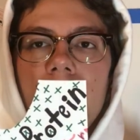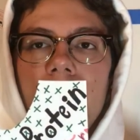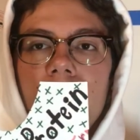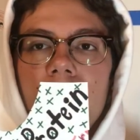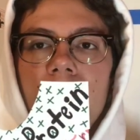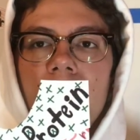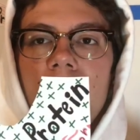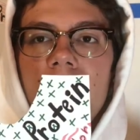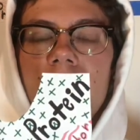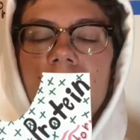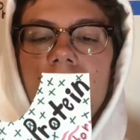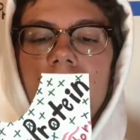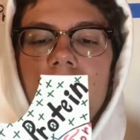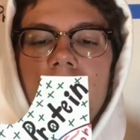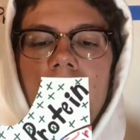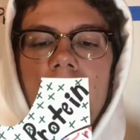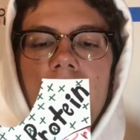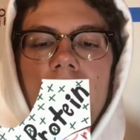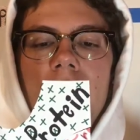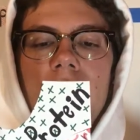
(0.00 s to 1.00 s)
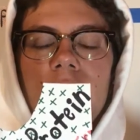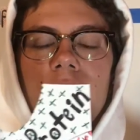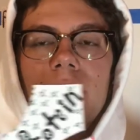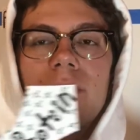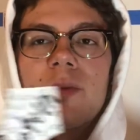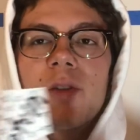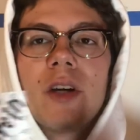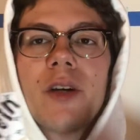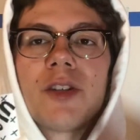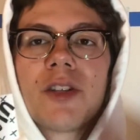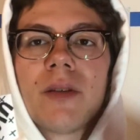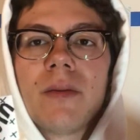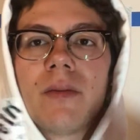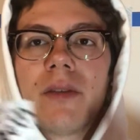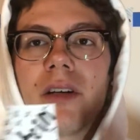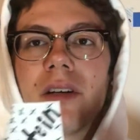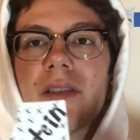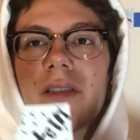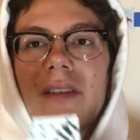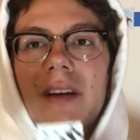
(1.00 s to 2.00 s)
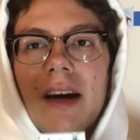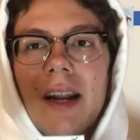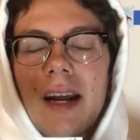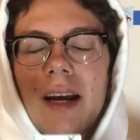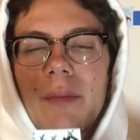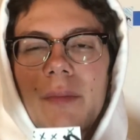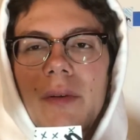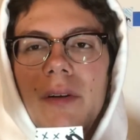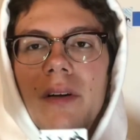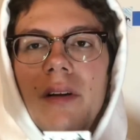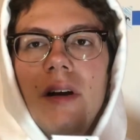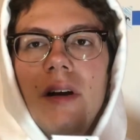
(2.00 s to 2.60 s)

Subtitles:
present, transcription does not happen,